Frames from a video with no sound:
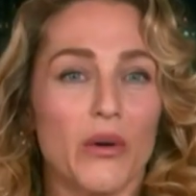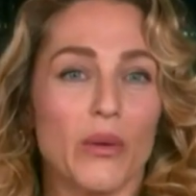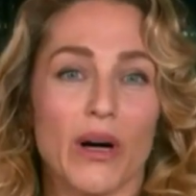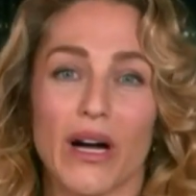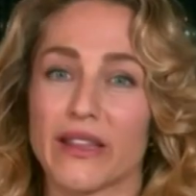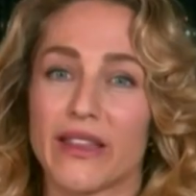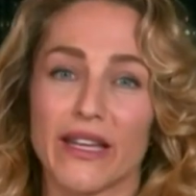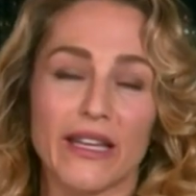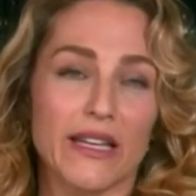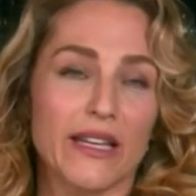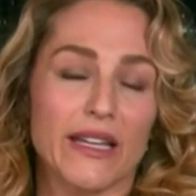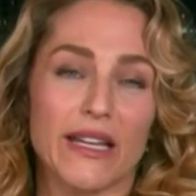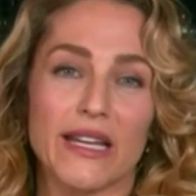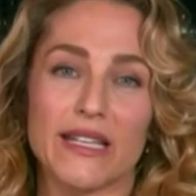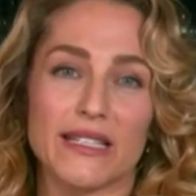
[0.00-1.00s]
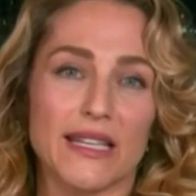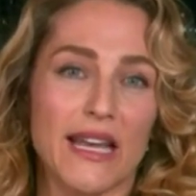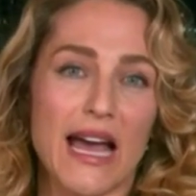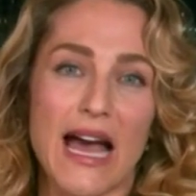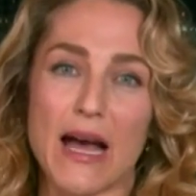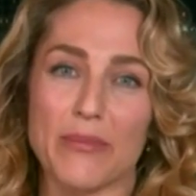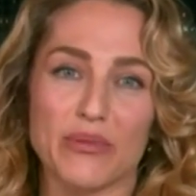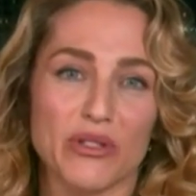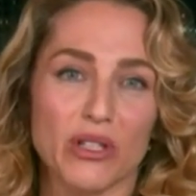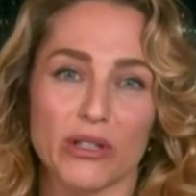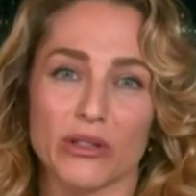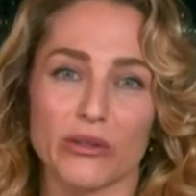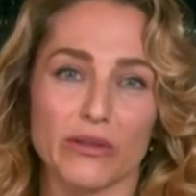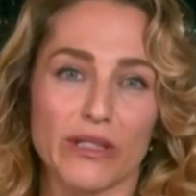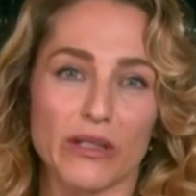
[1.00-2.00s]
Well, I think he's
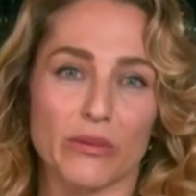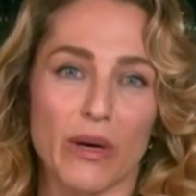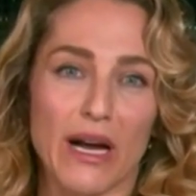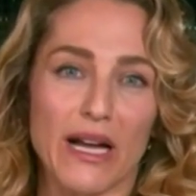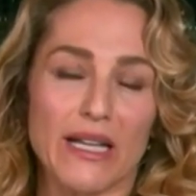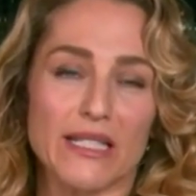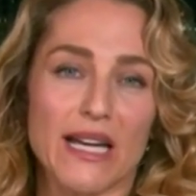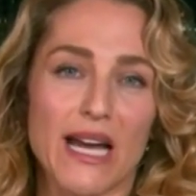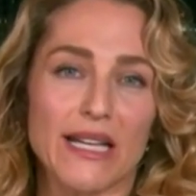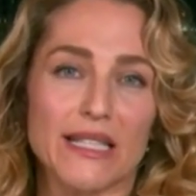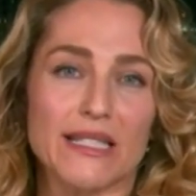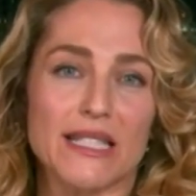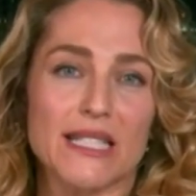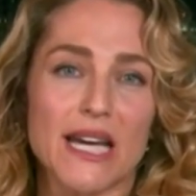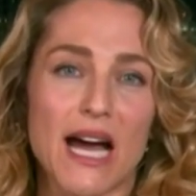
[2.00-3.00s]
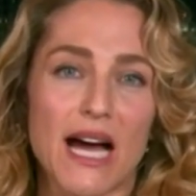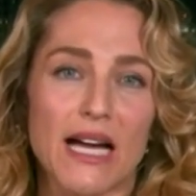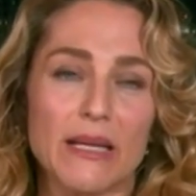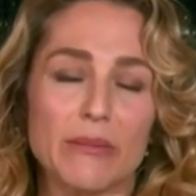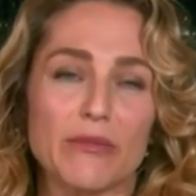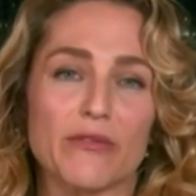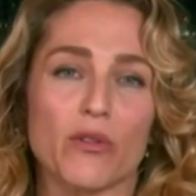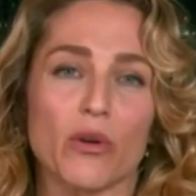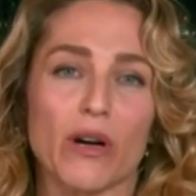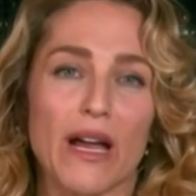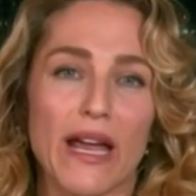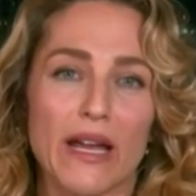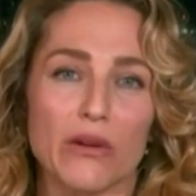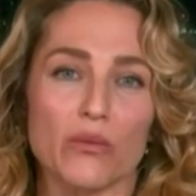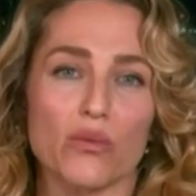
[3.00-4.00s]
absolutely right. And it's time for
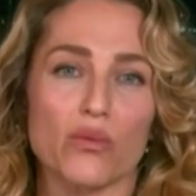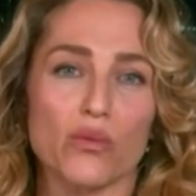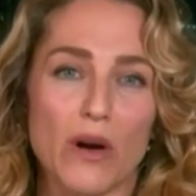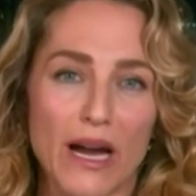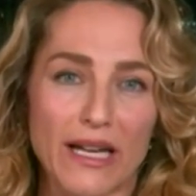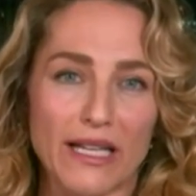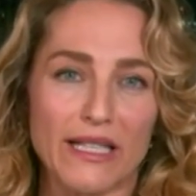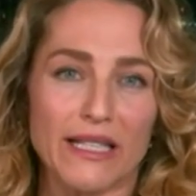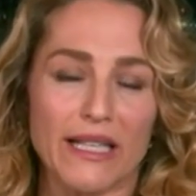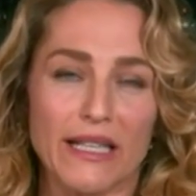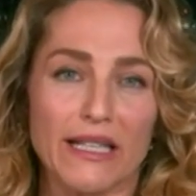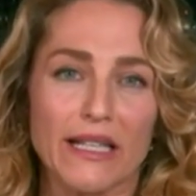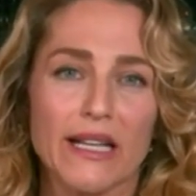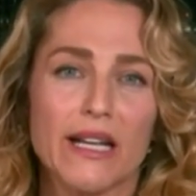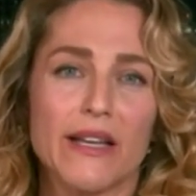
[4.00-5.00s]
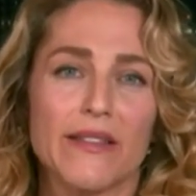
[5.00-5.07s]
a reckoning.